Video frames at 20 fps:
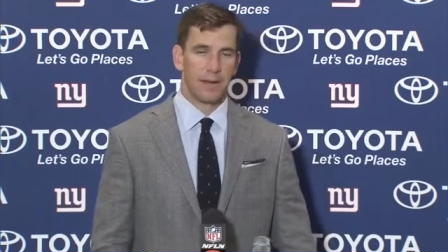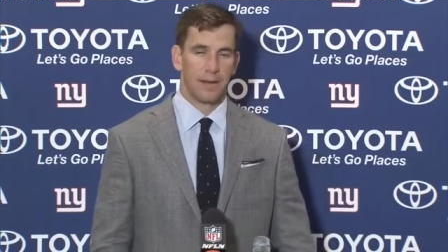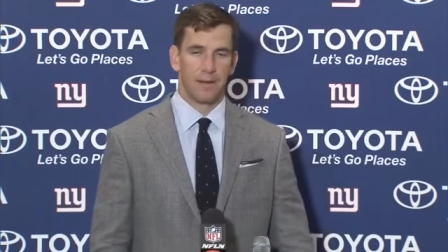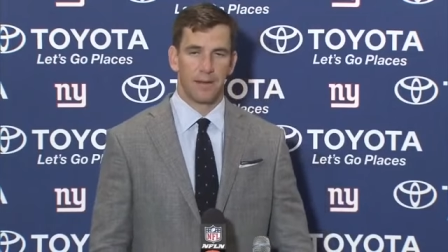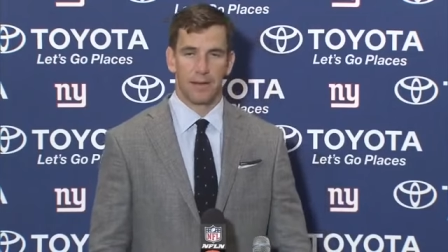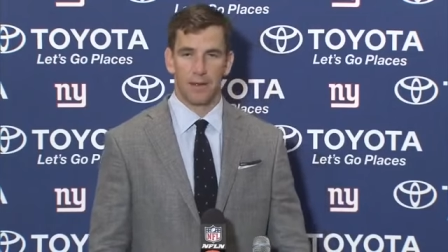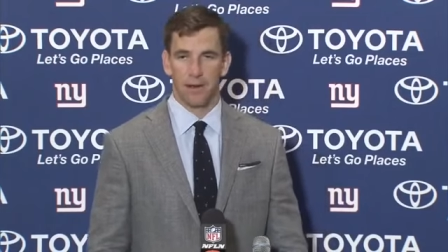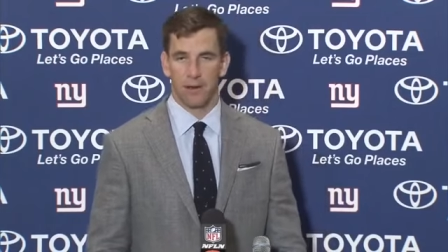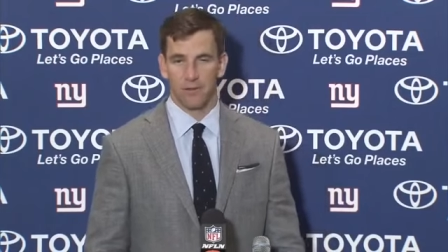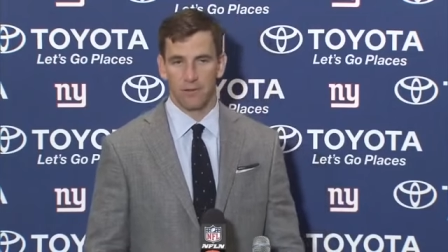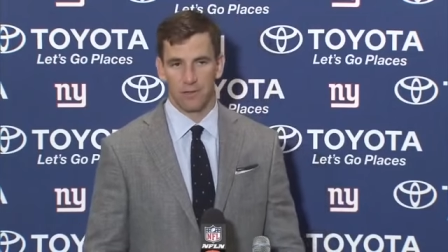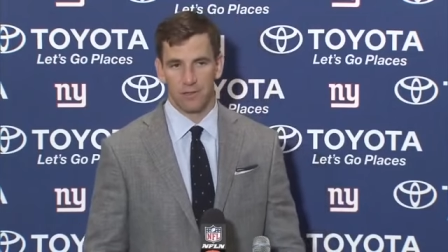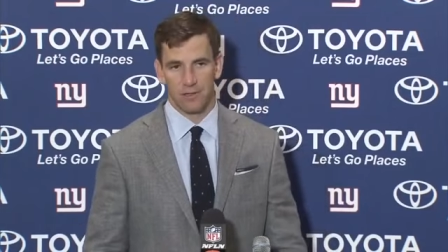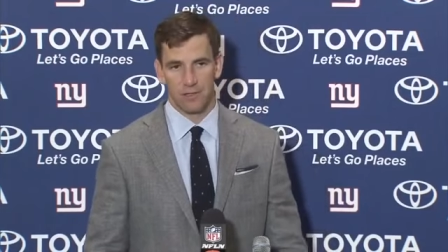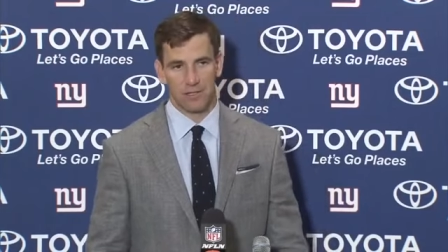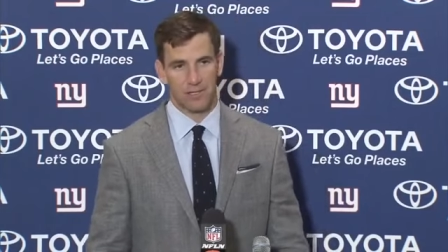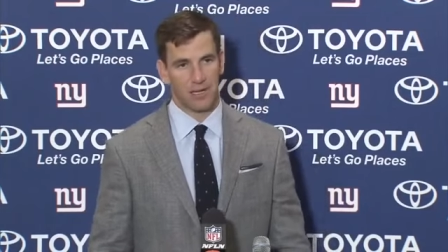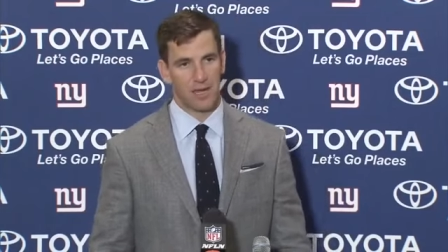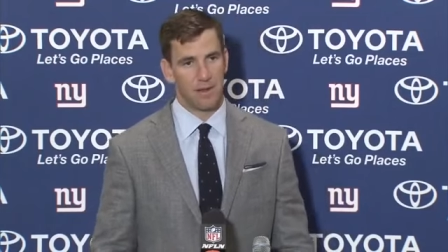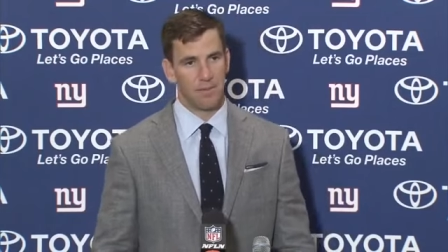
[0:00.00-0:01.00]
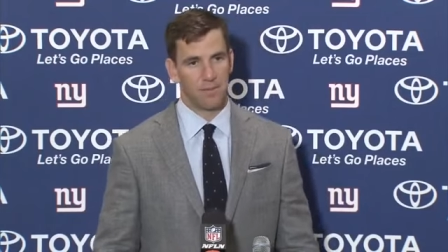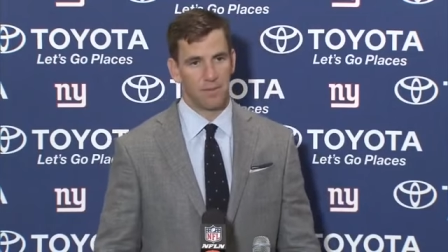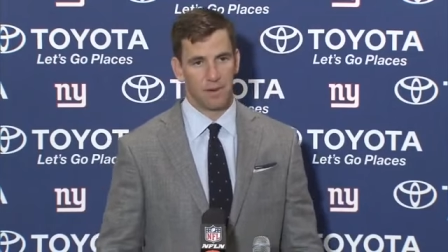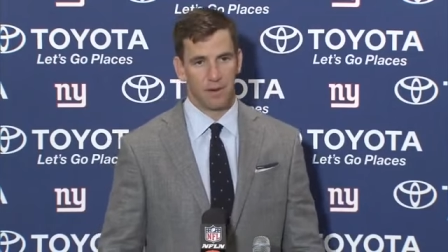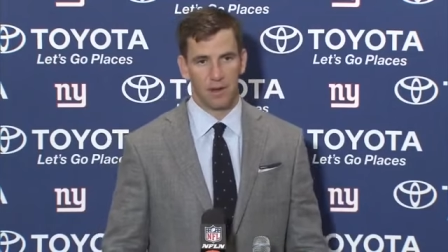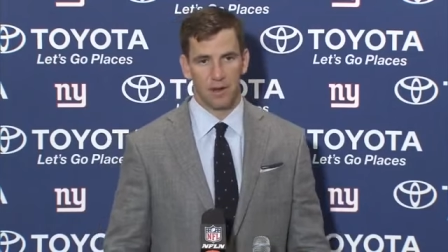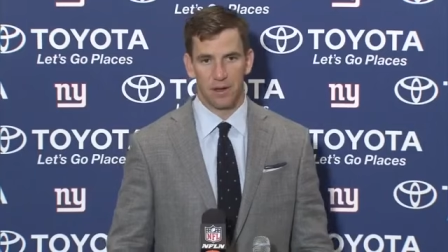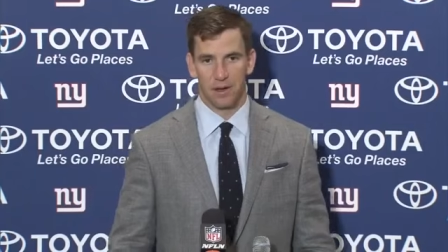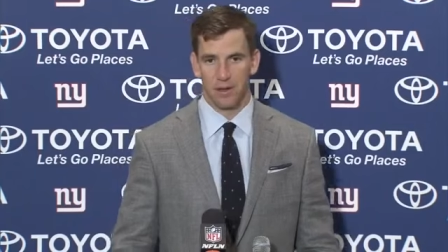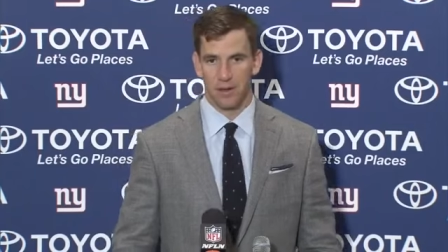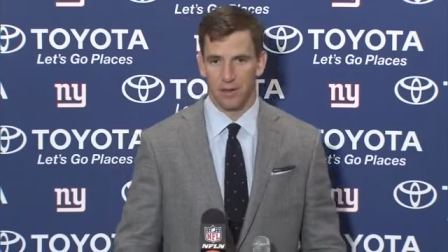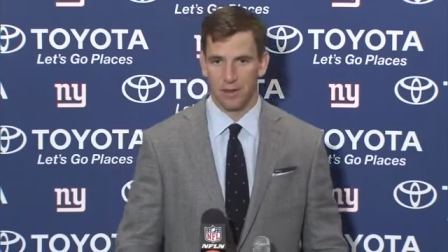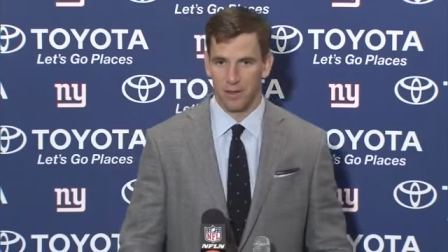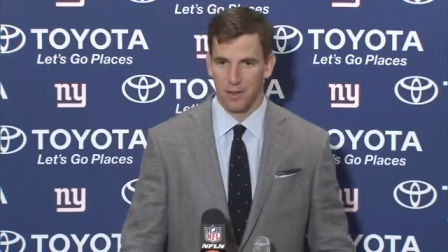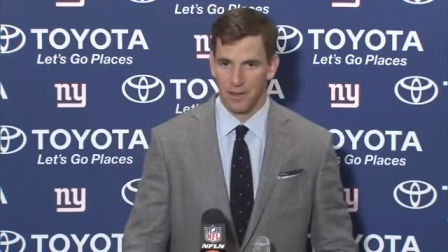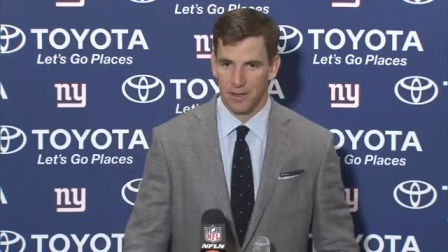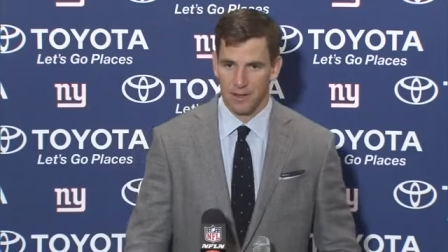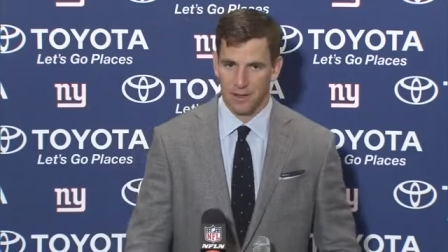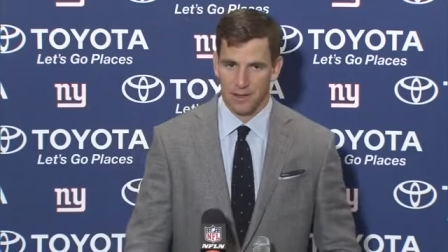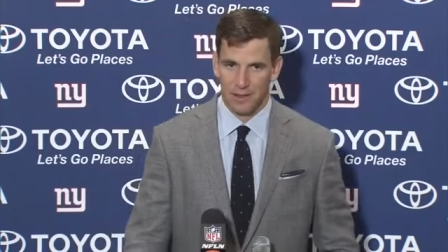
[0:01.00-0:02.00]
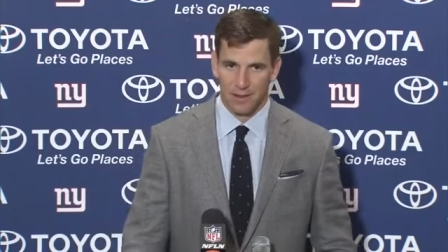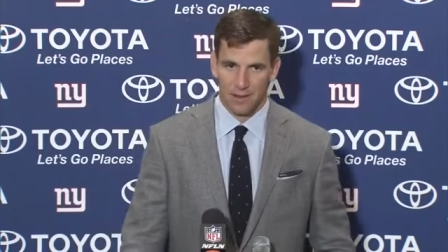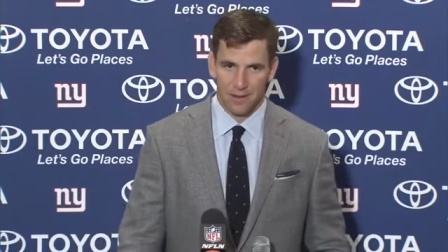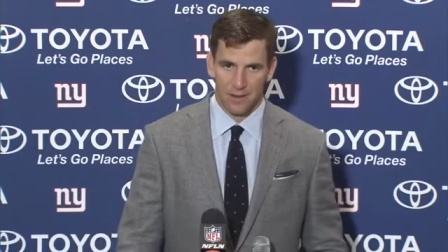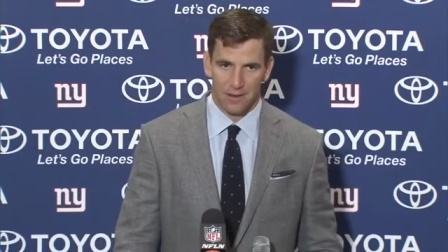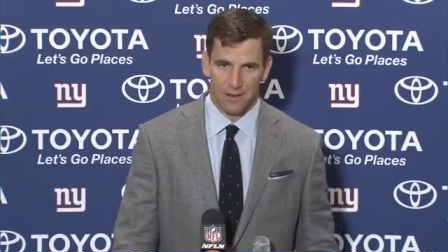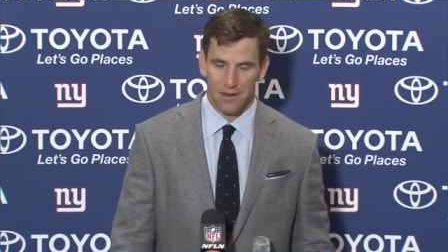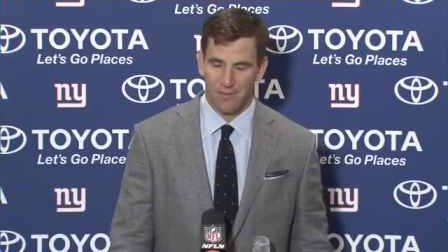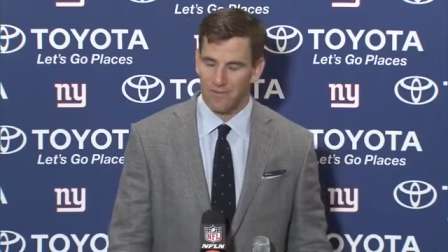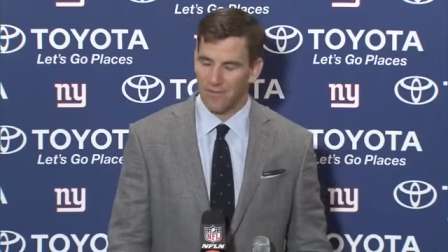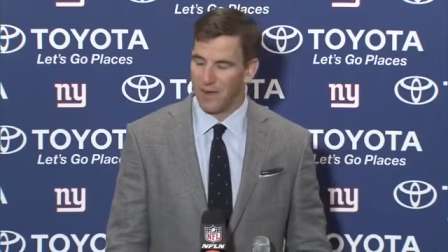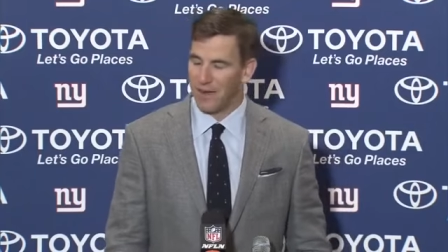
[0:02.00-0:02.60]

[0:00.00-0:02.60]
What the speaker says: Yeah, you know, you just keep you keep